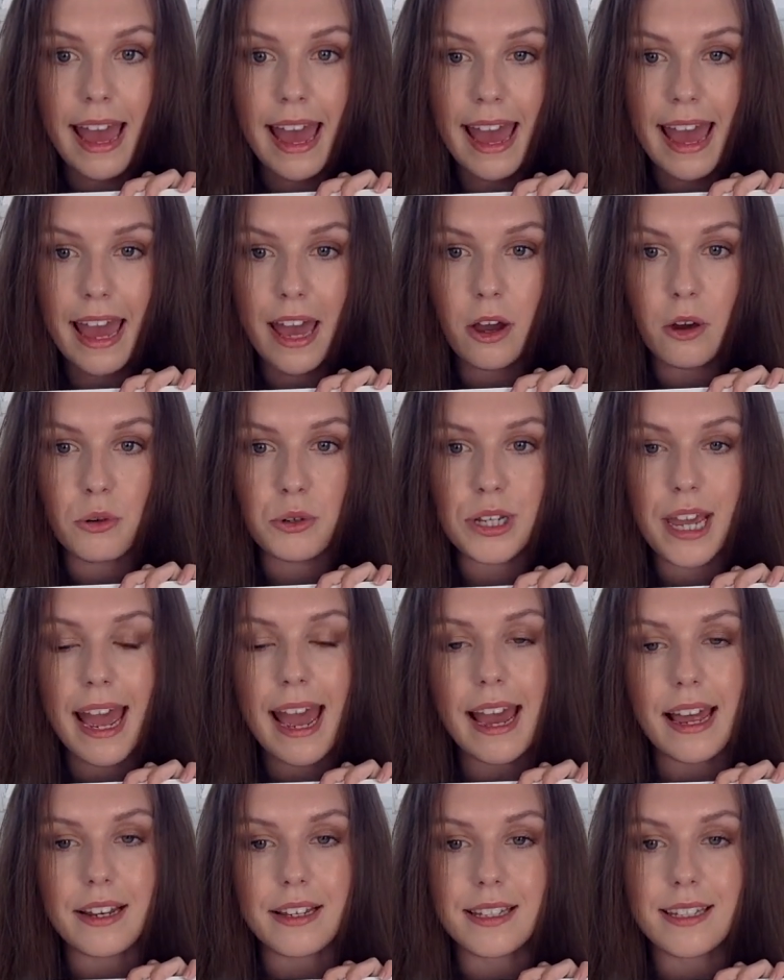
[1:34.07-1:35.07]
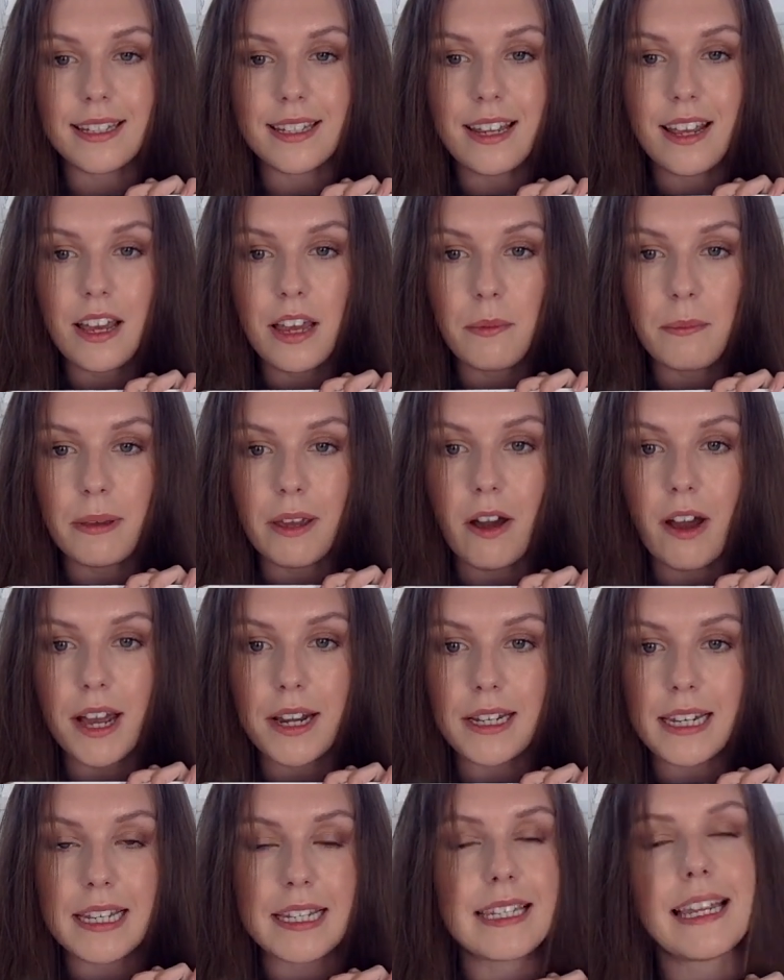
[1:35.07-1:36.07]
held hands
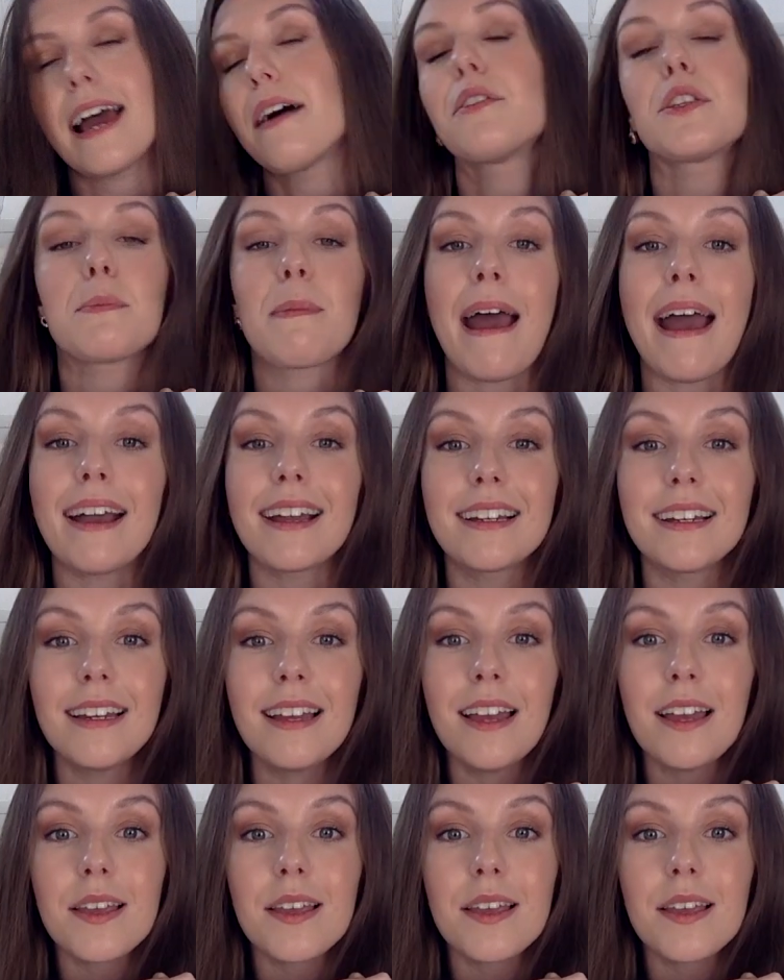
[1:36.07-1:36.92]
behind this sound's back